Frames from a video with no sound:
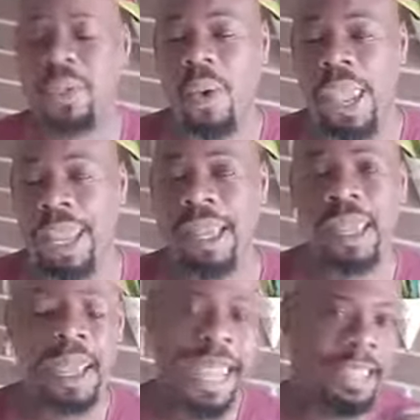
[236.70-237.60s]
weight.
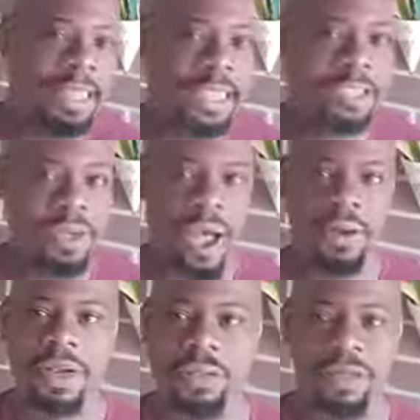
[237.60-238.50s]
Like these are all the
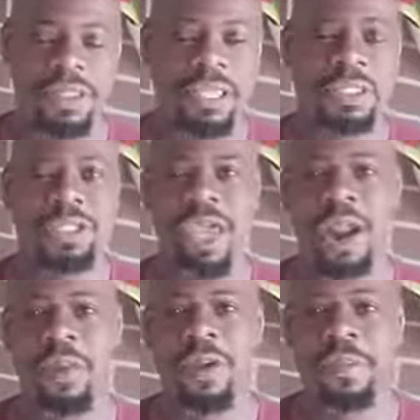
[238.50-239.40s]
different things that you got to
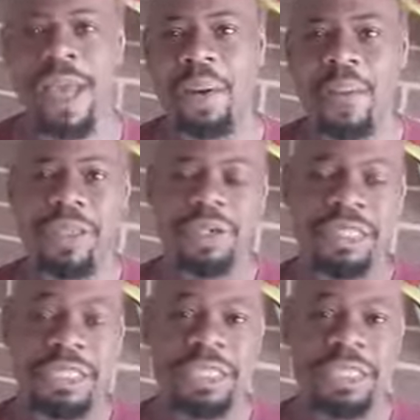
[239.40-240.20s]
worry about. When you just